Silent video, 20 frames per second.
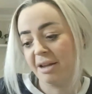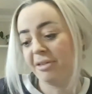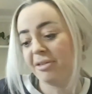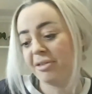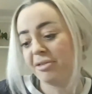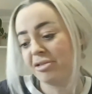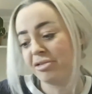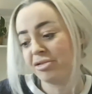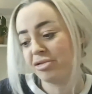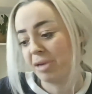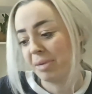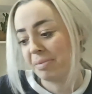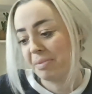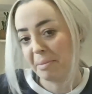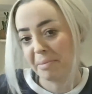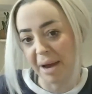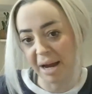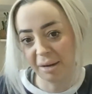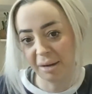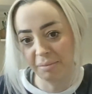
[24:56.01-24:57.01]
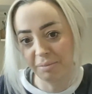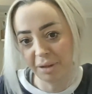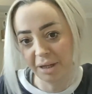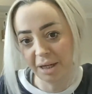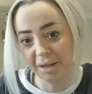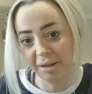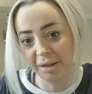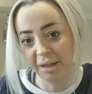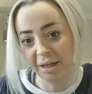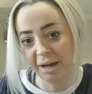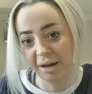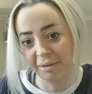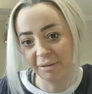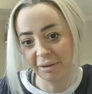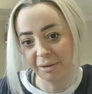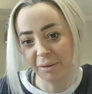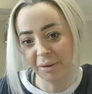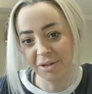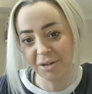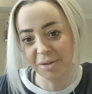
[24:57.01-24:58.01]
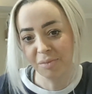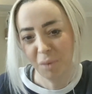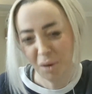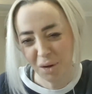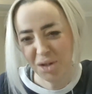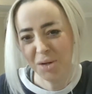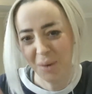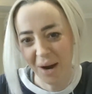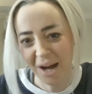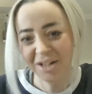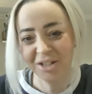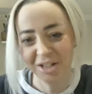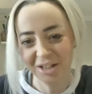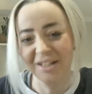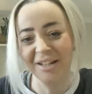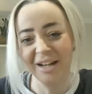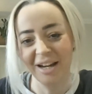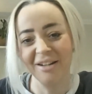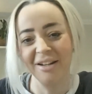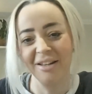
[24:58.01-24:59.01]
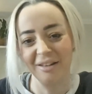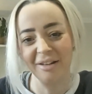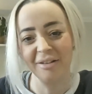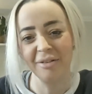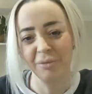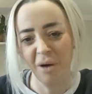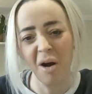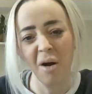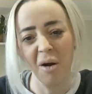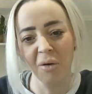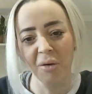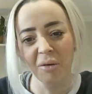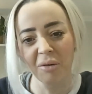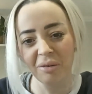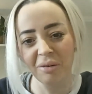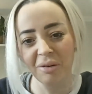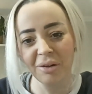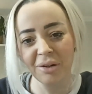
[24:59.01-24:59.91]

strip it back completely and ask the question, what do you actually need in this role?